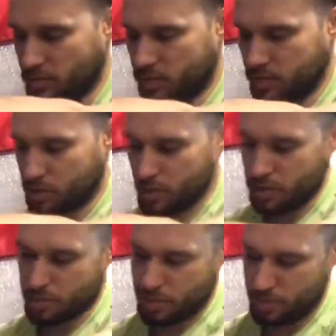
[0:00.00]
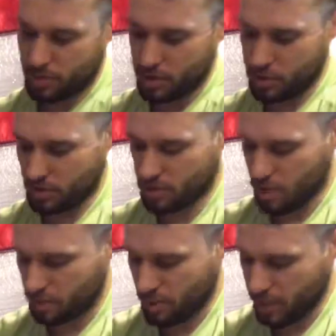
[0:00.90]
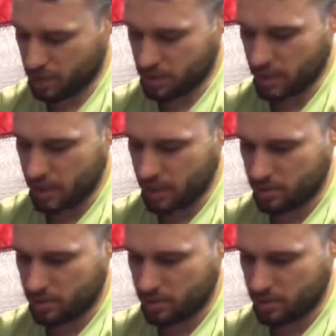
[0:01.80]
Just going to pull the cheesecloth bag tight.